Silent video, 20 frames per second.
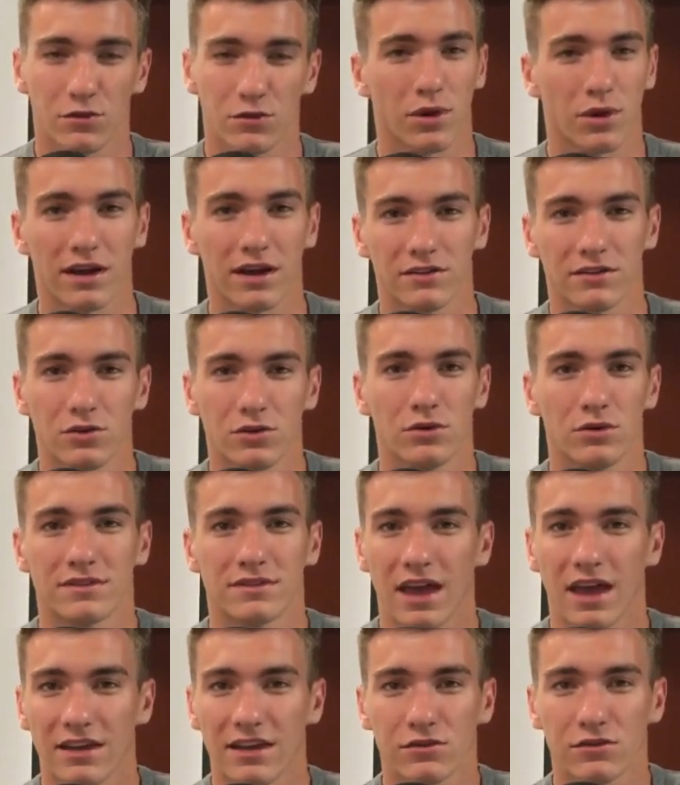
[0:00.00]
where I do
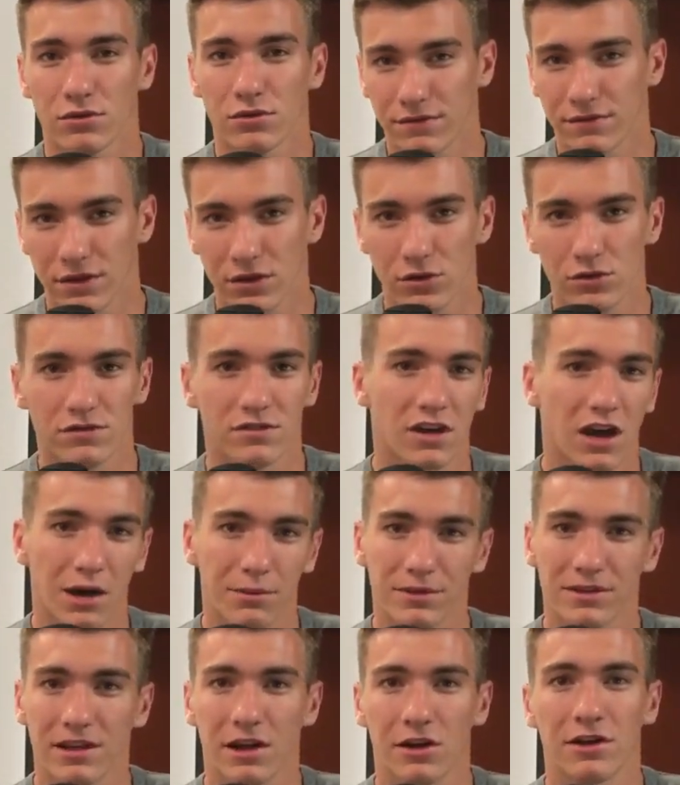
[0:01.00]
tennis reviews,
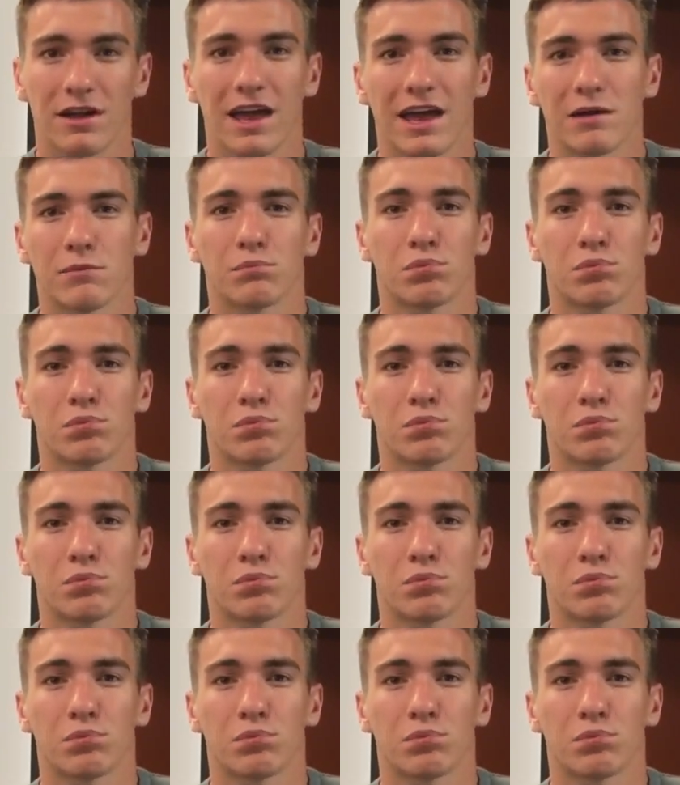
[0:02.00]
commentary, and